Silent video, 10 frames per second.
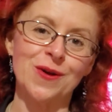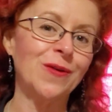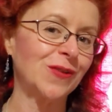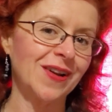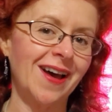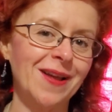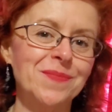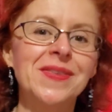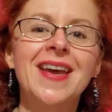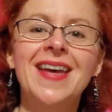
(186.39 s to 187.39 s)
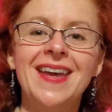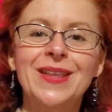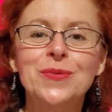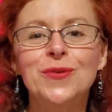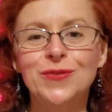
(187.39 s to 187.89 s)
overnight in
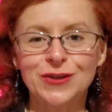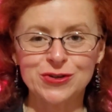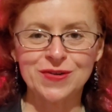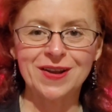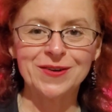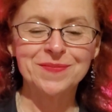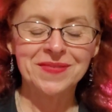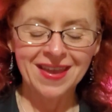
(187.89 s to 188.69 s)
the refrigerator.